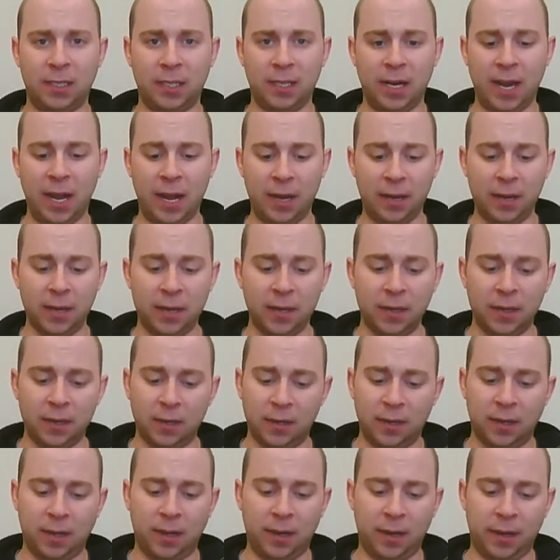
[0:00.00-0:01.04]
today.
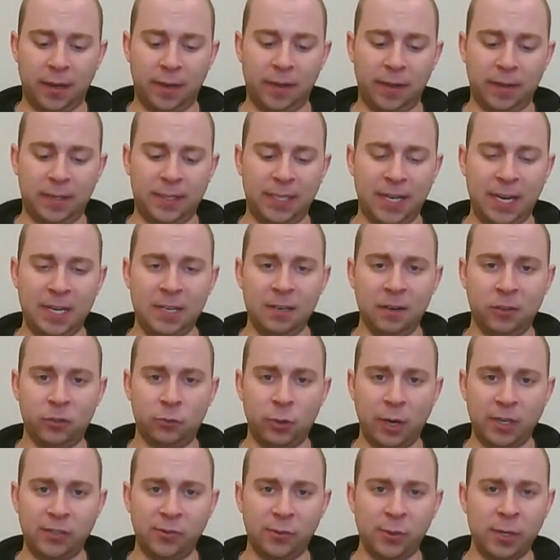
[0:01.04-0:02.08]
10-year
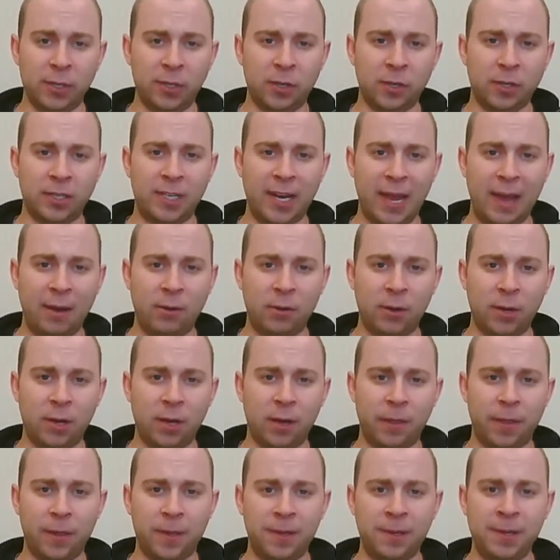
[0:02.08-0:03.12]
treasuries are down.
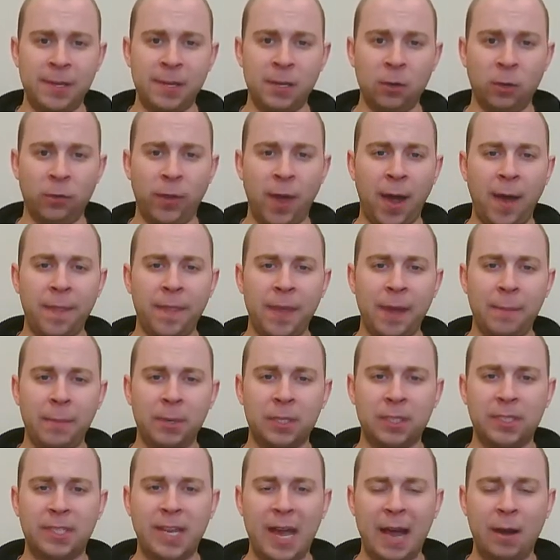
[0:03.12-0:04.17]
The yield on them
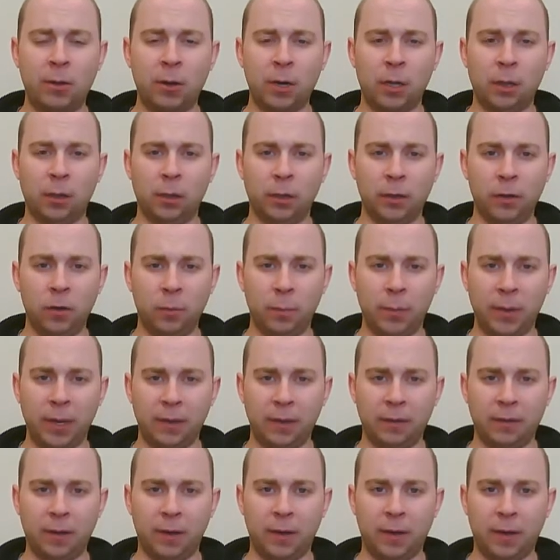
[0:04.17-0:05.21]
is down a little
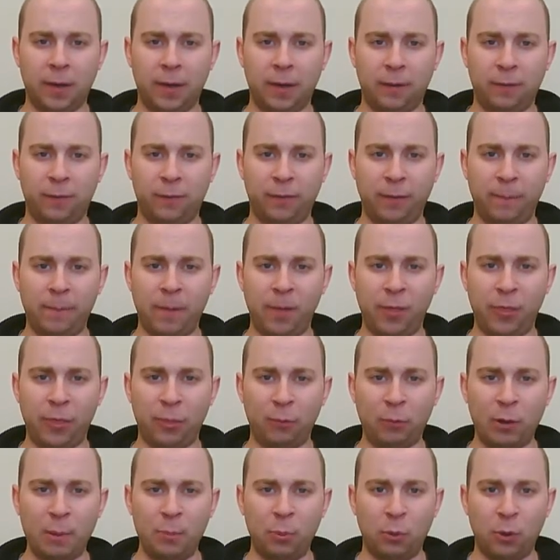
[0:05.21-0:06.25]
bit from the
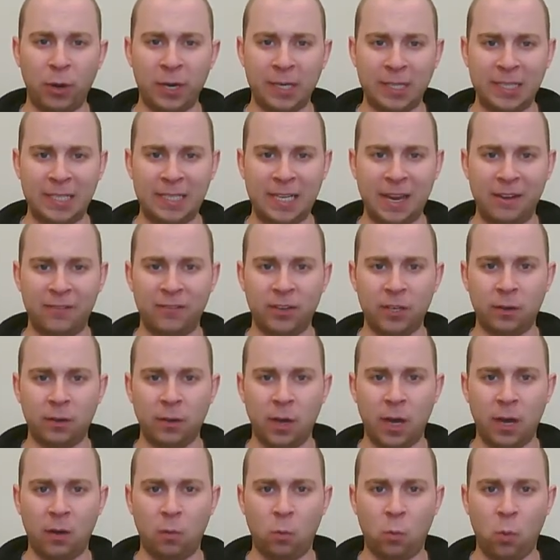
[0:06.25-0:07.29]
3.71,
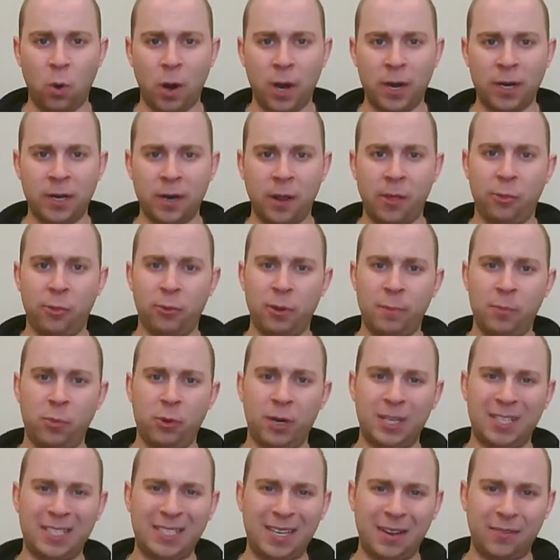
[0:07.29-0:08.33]

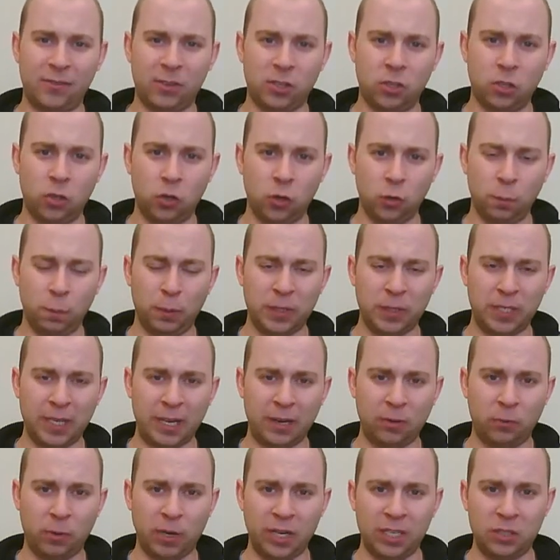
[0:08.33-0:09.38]

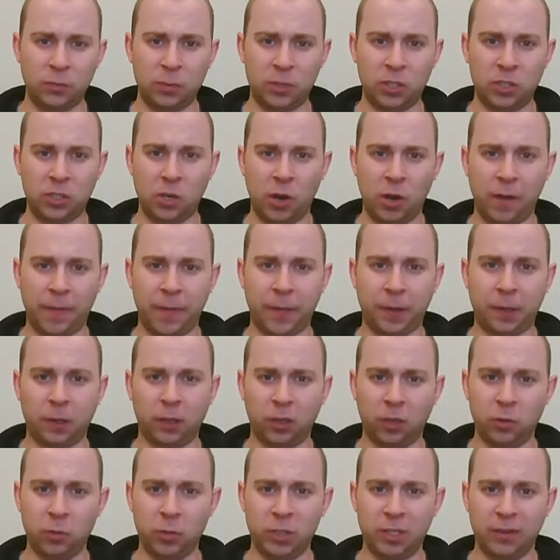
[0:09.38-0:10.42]
3.72% range we saw at the
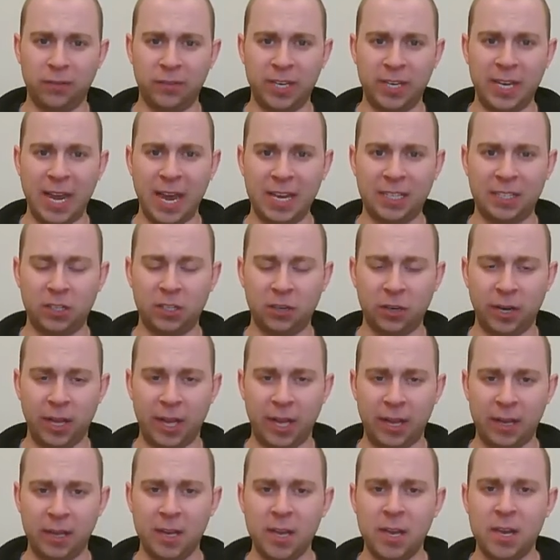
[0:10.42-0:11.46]
close of
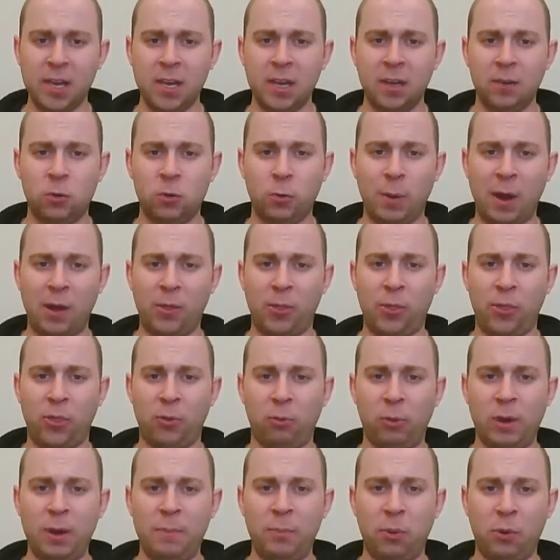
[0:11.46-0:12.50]
yesterday to about
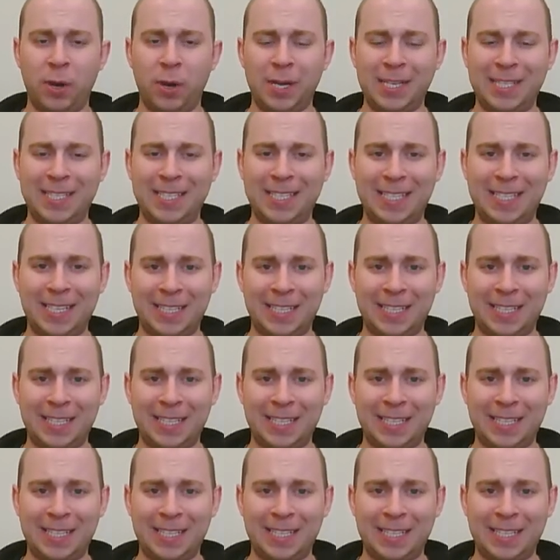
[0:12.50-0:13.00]
3.66%